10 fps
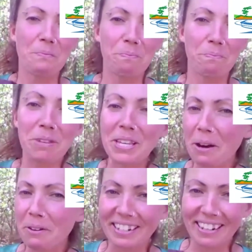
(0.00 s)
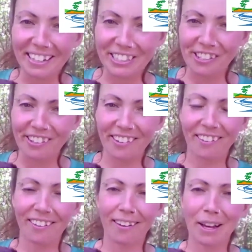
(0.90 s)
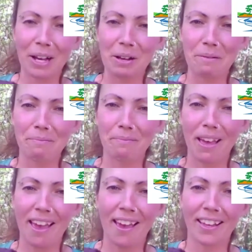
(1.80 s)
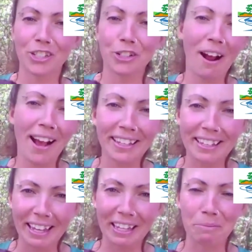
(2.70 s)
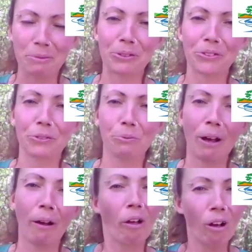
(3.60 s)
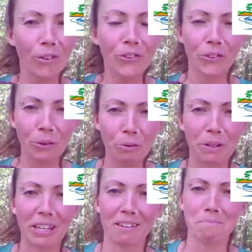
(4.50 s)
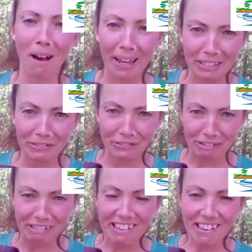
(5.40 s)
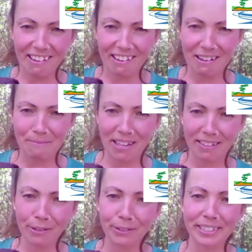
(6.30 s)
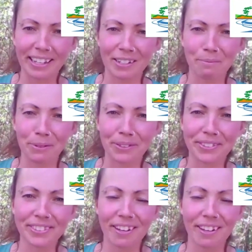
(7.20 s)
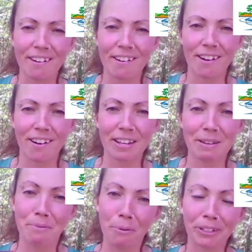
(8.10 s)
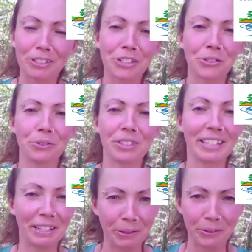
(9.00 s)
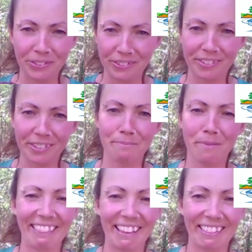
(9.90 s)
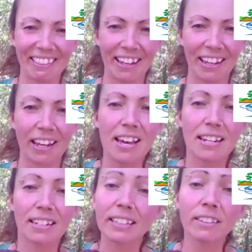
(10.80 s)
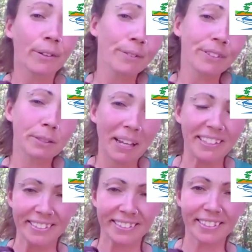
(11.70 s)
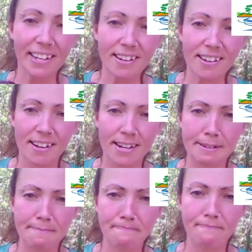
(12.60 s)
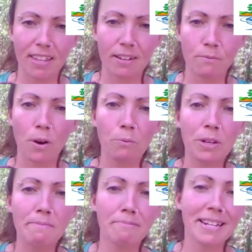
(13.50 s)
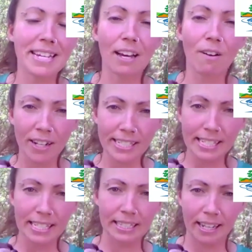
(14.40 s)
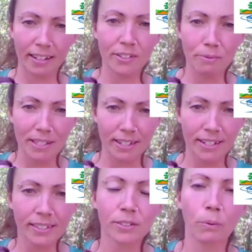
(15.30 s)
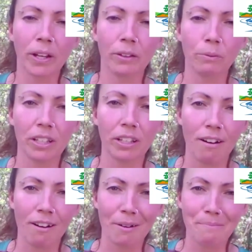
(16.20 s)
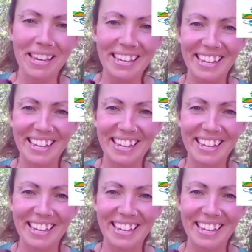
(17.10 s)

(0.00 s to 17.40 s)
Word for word: be out in nature um, and tracking animals while also being mindful um, that those animals are important to the ecosystem, that they need their own space. Um, what we bring onto the land with us when we are making